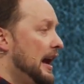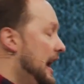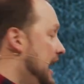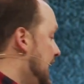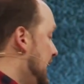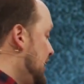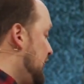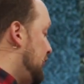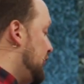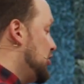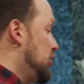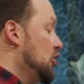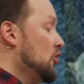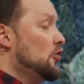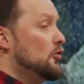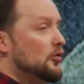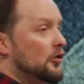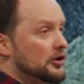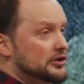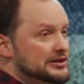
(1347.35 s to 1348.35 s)
if
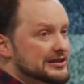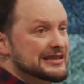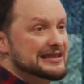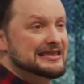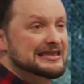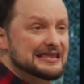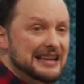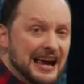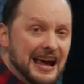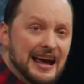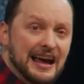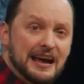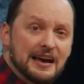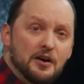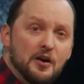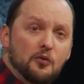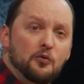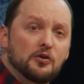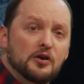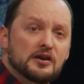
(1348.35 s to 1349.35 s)
you were to
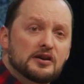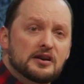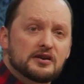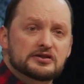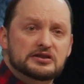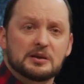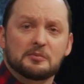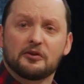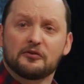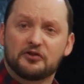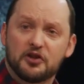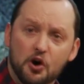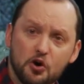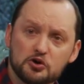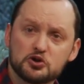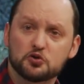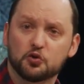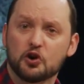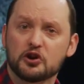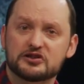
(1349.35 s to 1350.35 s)
say some of
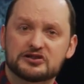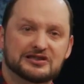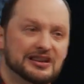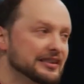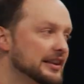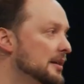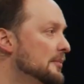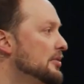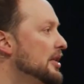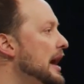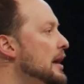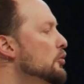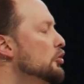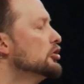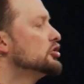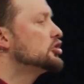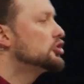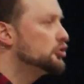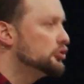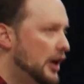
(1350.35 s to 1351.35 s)
those words to them, they
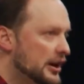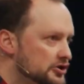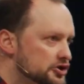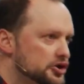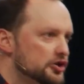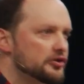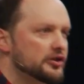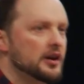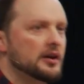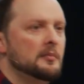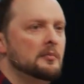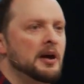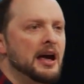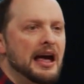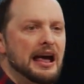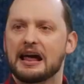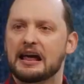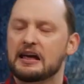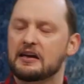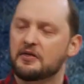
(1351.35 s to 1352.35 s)
would treasure them
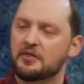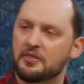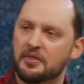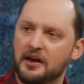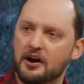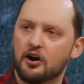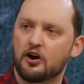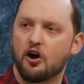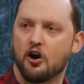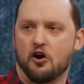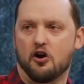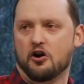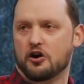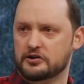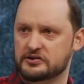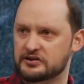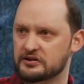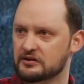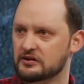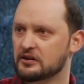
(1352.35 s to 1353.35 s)
in their
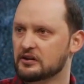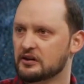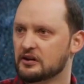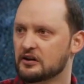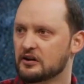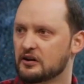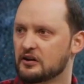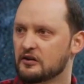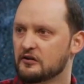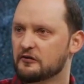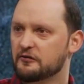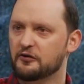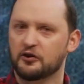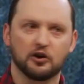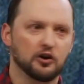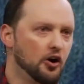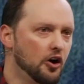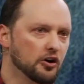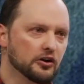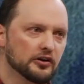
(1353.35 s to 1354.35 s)
heart for
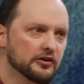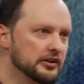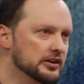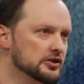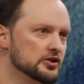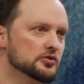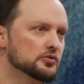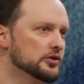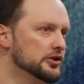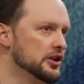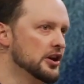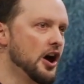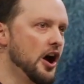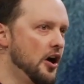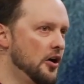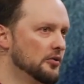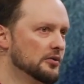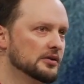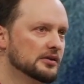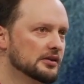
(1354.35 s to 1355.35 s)
longer than you would know?